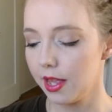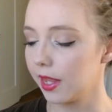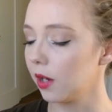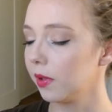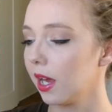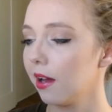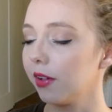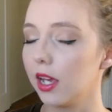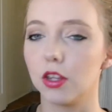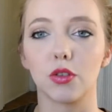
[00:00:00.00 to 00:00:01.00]
Then we have
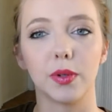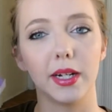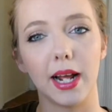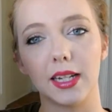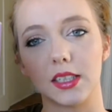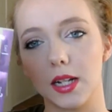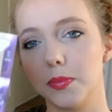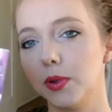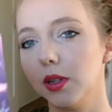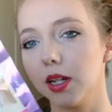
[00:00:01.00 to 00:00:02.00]
a three-day
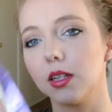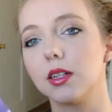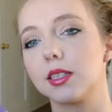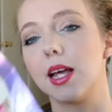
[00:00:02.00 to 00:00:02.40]
sample, it looks